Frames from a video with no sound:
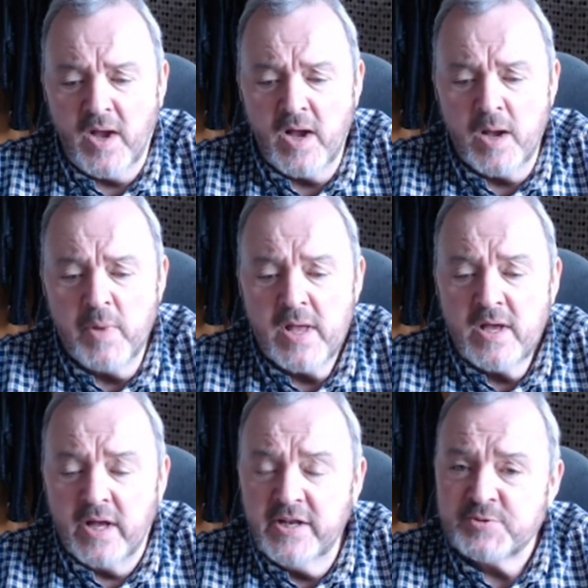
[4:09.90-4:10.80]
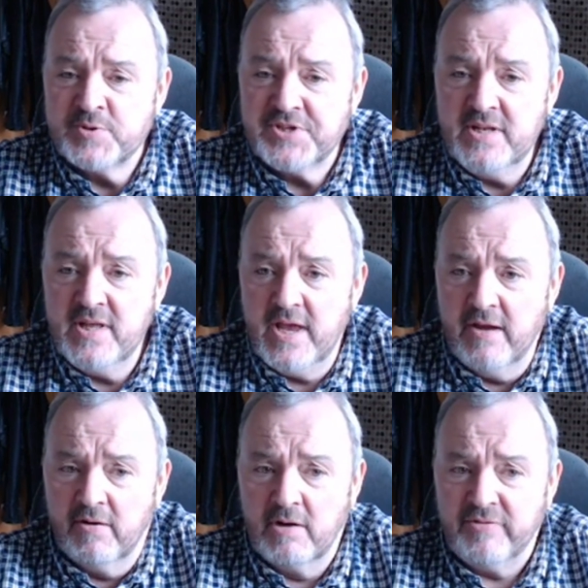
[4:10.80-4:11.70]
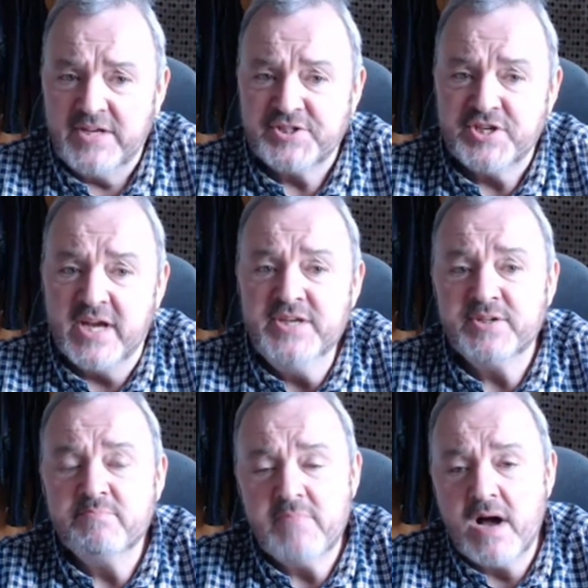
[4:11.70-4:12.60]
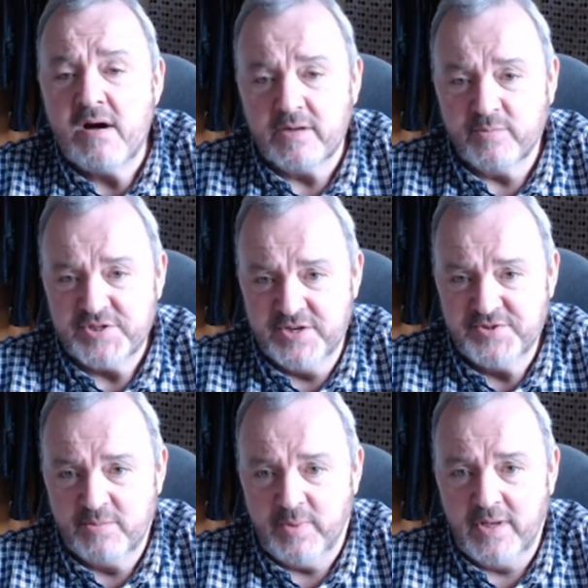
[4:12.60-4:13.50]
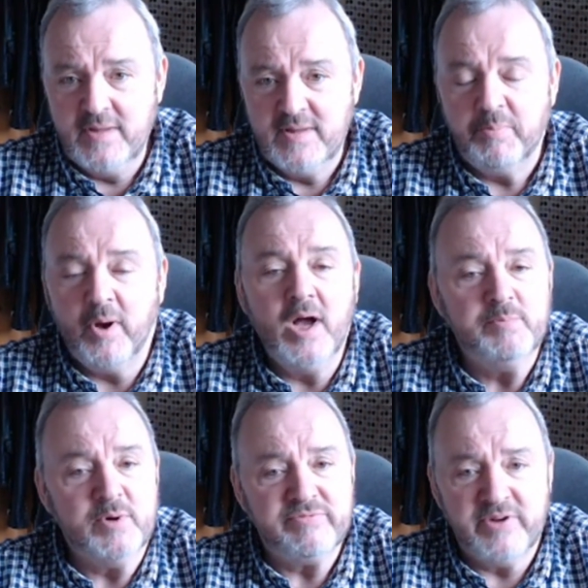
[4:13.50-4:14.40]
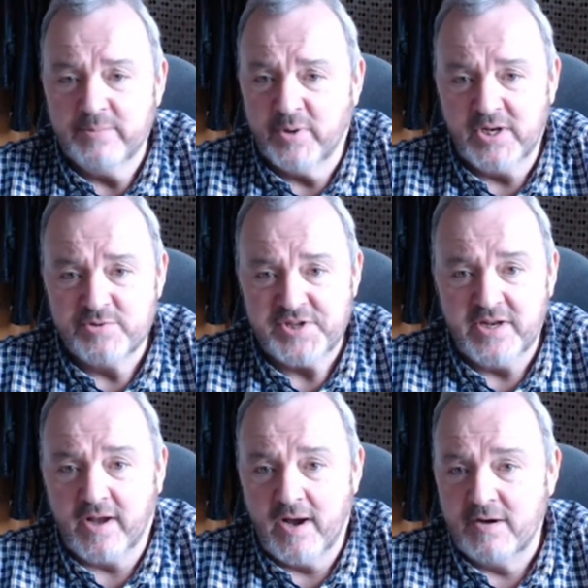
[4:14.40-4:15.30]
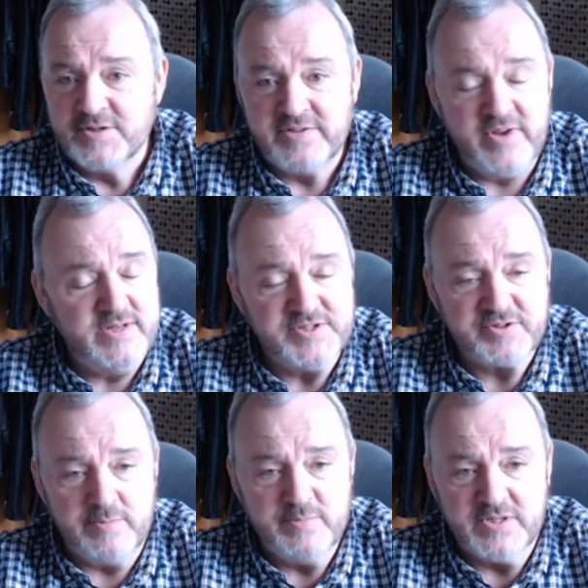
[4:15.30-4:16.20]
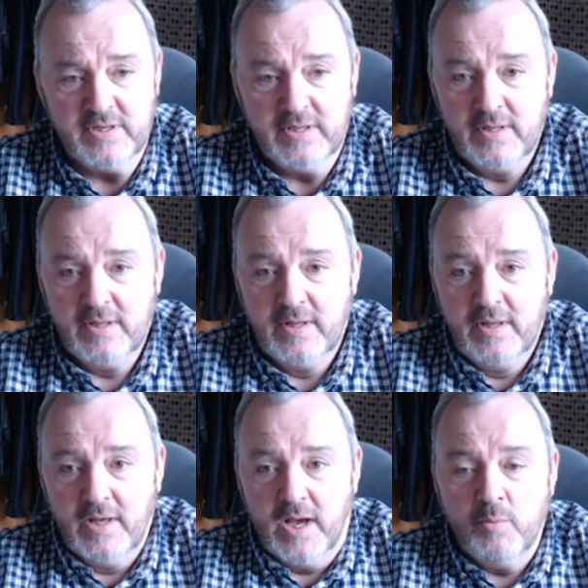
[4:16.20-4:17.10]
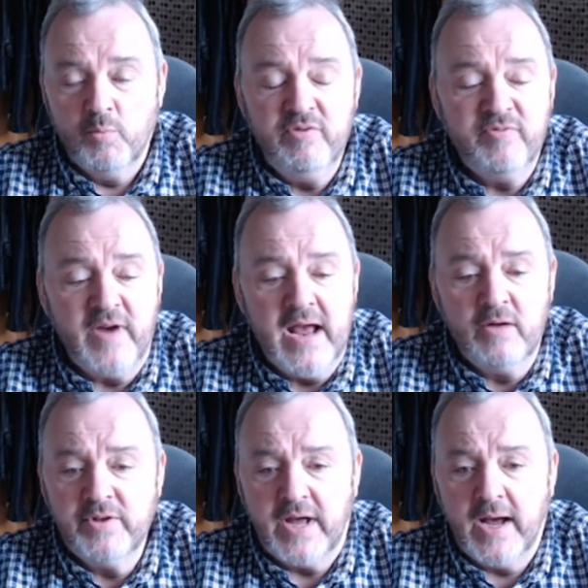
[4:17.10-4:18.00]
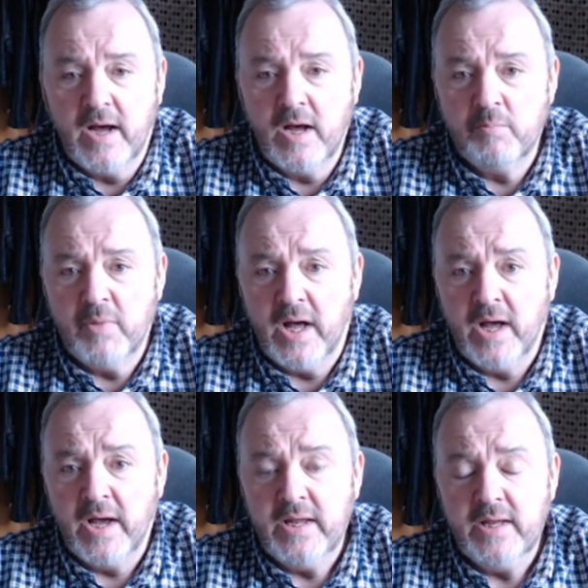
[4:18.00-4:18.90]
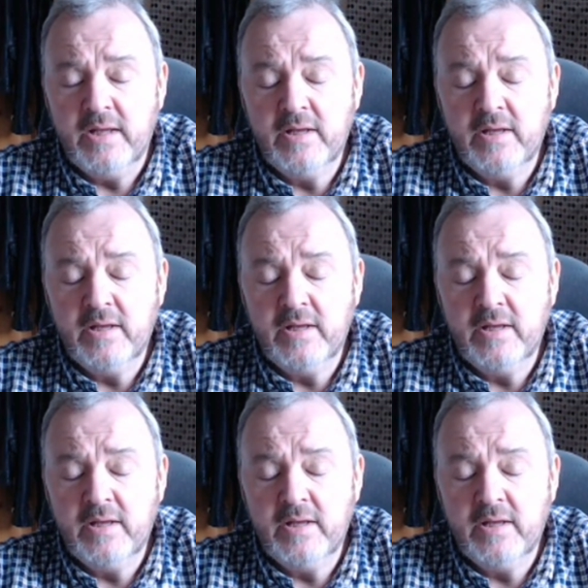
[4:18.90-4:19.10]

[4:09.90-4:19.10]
And this was in the era of Exchange and Mart, which used to be the Bible for anybody who was into cars of any description. And we found a